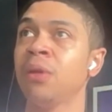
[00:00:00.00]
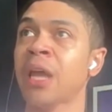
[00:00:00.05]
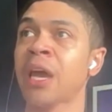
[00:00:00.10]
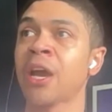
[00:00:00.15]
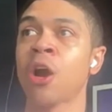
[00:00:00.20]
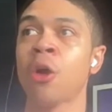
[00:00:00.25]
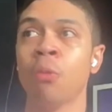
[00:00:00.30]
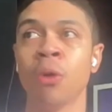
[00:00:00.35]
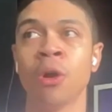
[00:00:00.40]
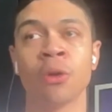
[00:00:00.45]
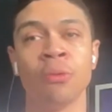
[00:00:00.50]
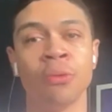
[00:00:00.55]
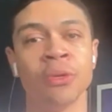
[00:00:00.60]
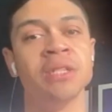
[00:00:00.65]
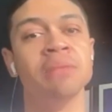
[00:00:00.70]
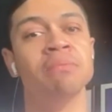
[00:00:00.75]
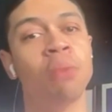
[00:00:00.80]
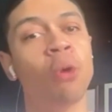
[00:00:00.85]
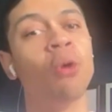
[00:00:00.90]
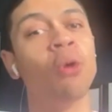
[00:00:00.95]
like our work
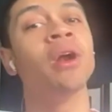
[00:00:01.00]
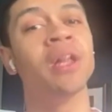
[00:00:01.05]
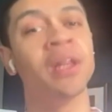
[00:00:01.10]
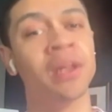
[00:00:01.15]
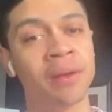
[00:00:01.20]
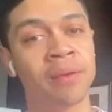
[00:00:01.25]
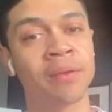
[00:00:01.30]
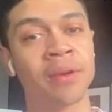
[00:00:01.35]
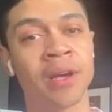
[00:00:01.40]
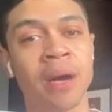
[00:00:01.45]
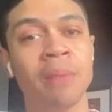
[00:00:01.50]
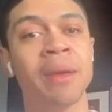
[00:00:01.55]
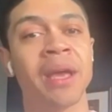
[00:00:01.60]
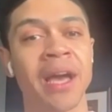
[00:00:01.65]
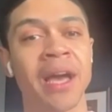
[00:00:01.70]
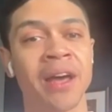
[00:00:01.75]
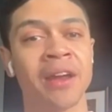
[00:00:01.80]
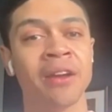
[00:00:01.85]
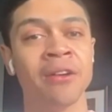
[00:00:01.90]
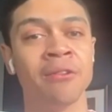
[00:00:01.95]
was important
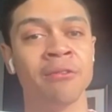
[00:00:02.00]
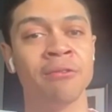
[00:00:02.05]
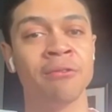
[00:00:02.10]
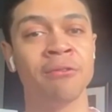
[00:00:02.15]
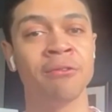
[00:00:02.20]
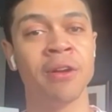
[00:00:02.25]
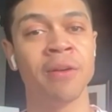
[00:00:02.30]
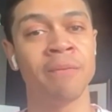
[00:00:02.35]
coming out of